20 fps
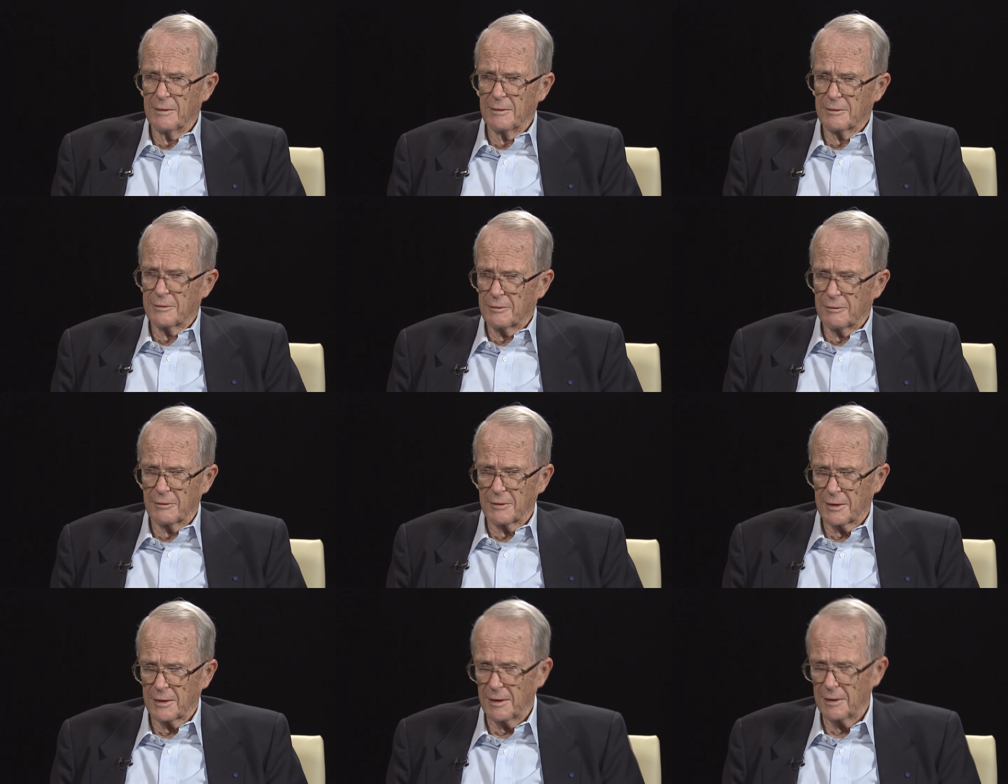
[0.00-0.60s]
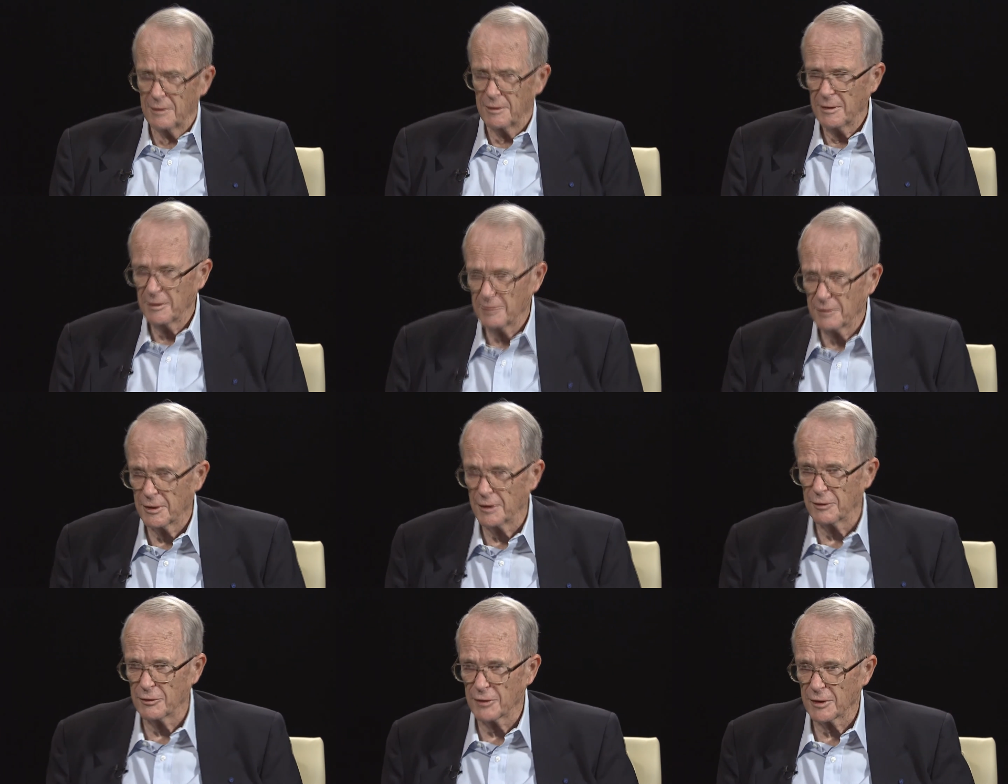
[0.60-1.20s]
And so the guy,
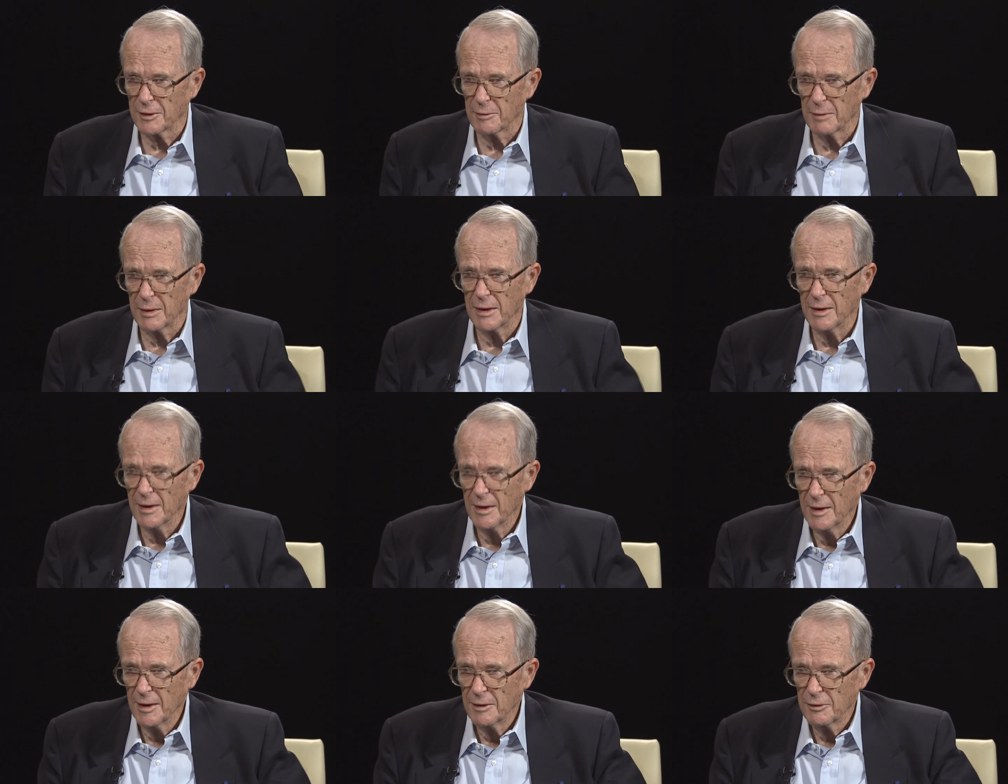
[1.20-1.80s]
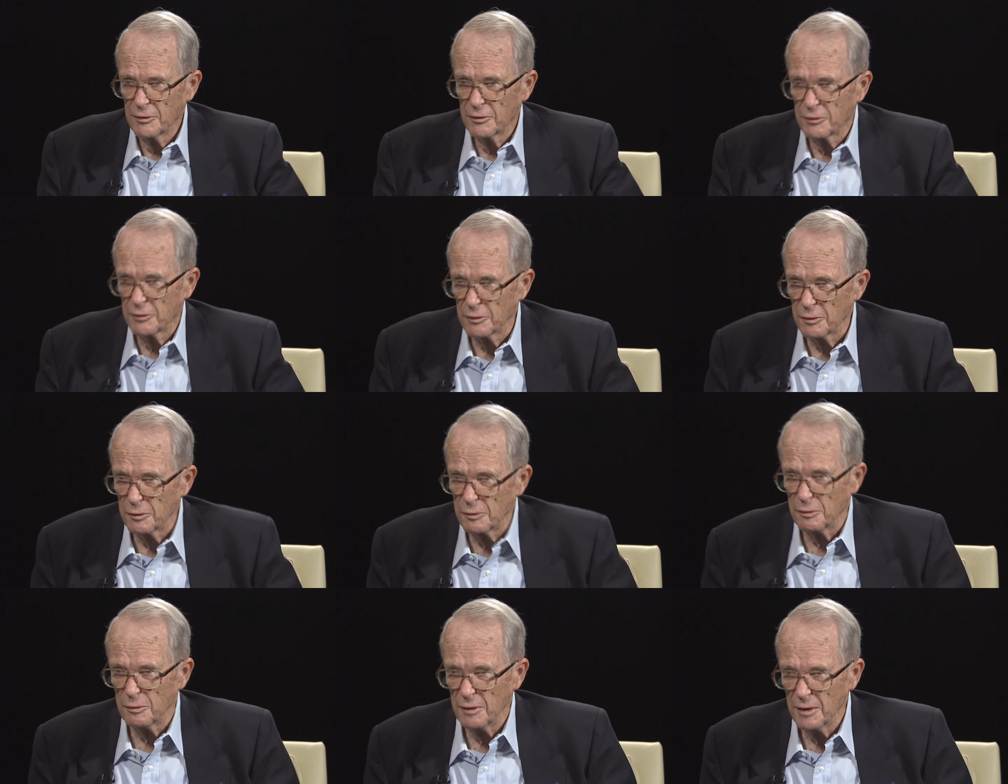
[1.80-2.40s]
Dean said to me,
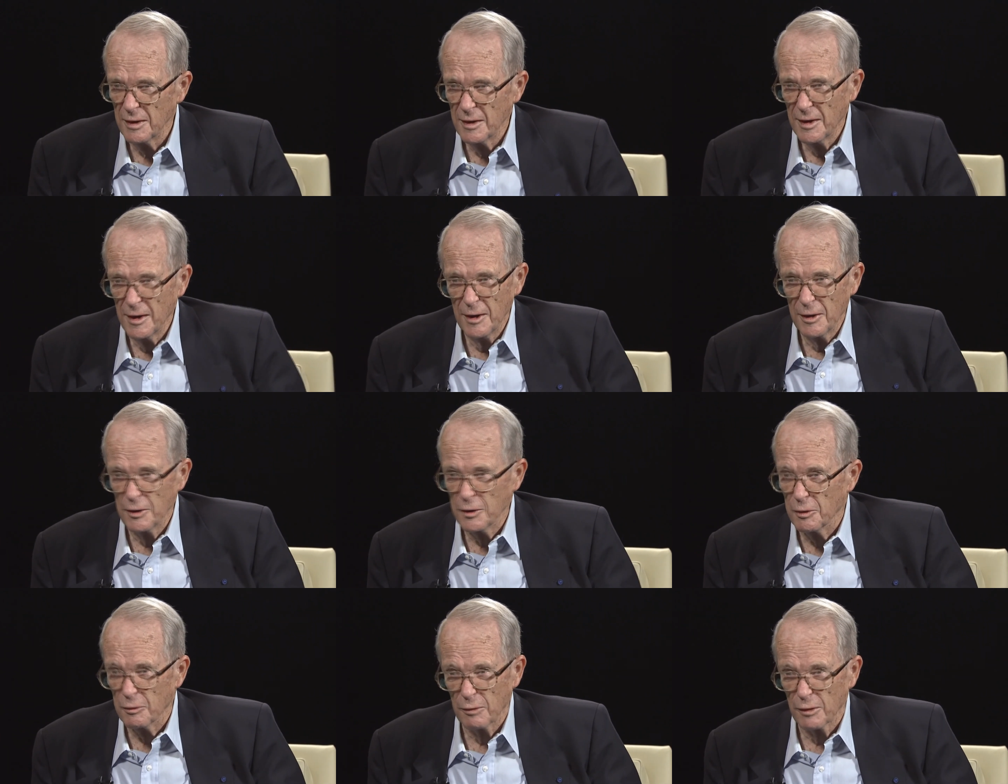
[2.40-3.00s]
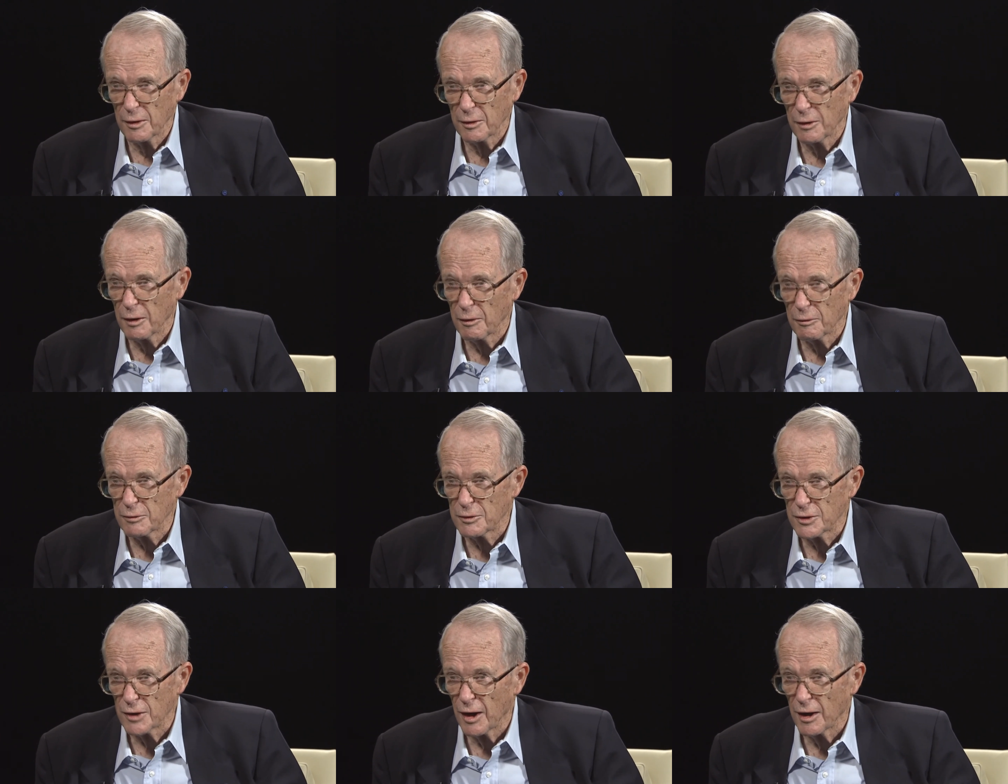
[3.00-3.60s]
Stu, you are
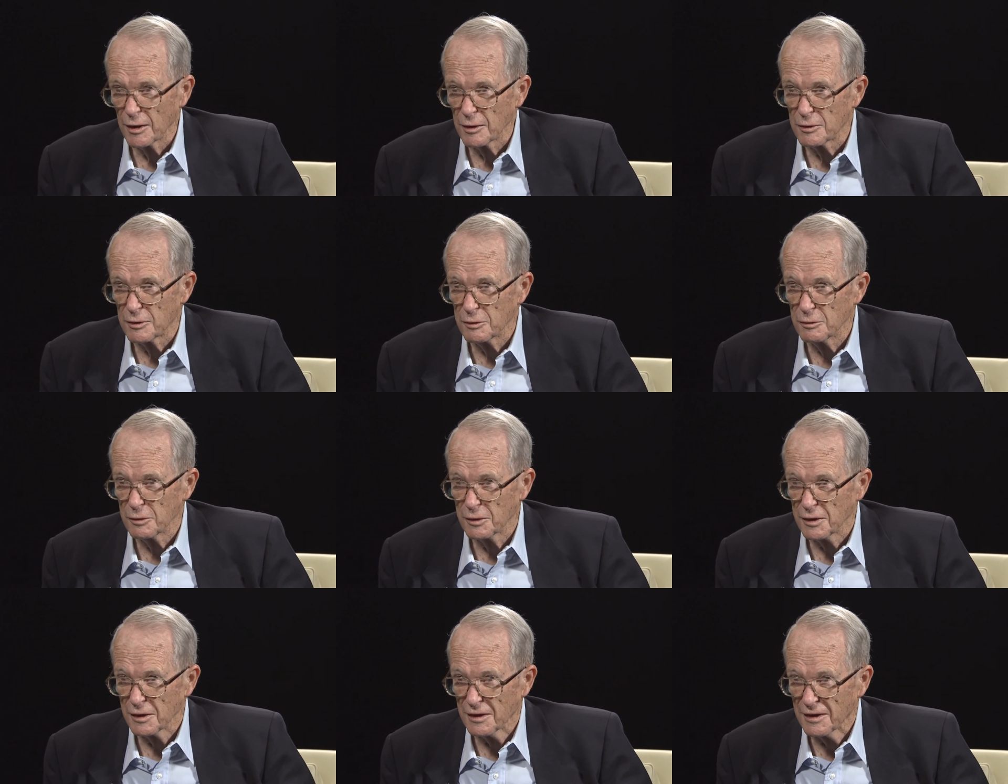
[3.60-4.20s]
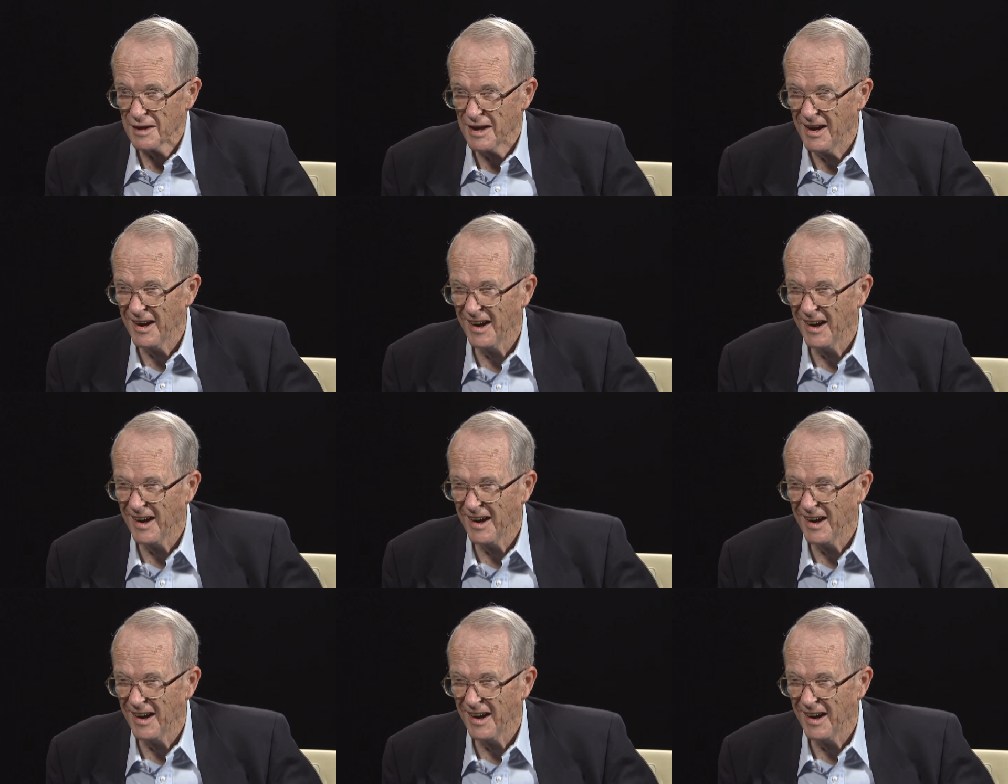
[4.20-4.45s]
no John Tukey.